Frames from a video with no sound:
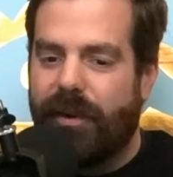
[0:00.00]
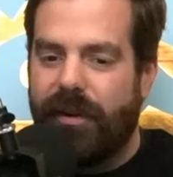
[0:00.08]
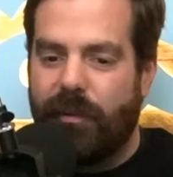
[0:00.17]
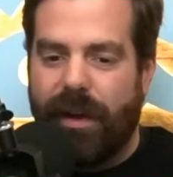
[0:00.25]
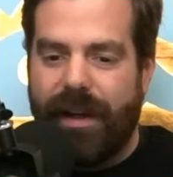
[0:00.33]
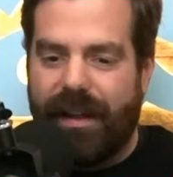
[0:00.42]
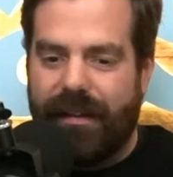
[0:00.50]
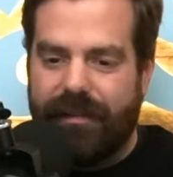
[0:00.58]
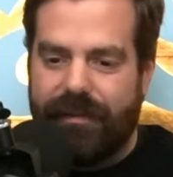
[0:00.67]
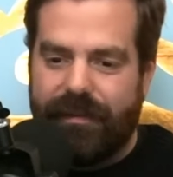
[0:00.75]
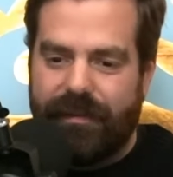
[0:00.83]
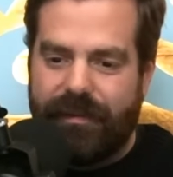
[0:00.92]
party when?
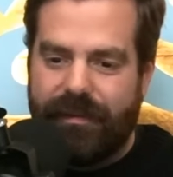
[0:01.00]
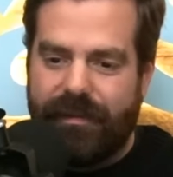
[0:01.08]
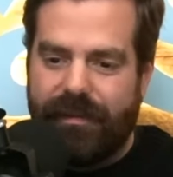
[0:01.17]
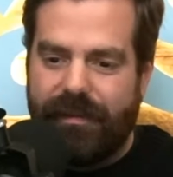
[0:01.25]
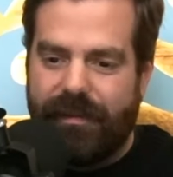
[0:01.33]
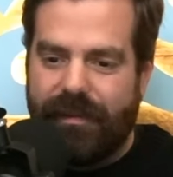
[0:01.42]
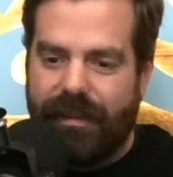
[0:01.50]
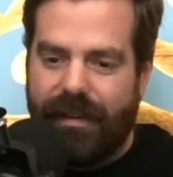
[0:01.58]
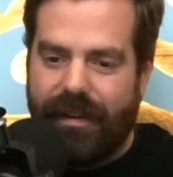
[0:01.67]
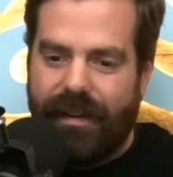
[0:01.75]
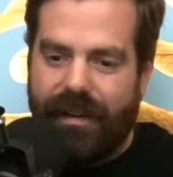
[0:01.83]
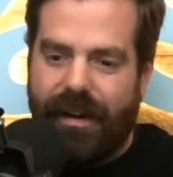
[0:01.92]

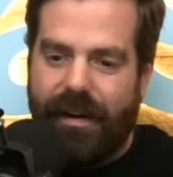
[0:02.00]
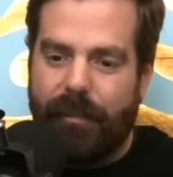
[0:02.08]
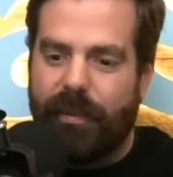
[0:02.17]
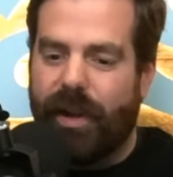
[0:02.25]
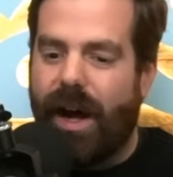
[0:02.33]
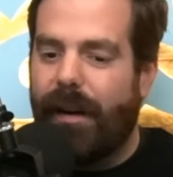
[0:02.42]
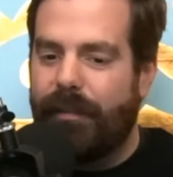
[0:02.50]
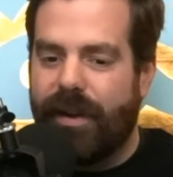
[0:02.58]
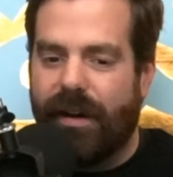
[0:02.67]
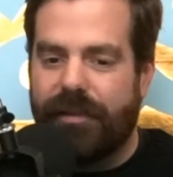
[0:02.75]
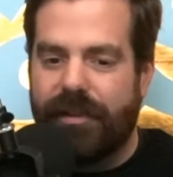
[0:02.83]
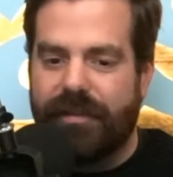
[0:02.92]
Blob
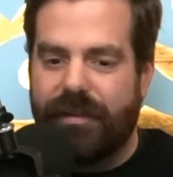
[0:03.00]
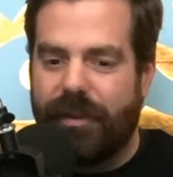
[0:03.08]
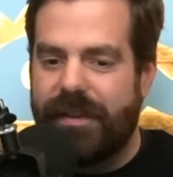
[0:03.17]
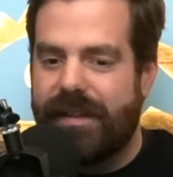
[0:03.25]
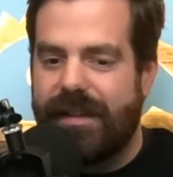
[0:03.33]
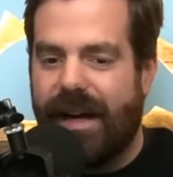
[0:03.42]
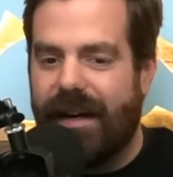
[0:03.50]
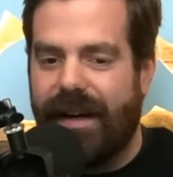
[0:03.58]
covers, which is not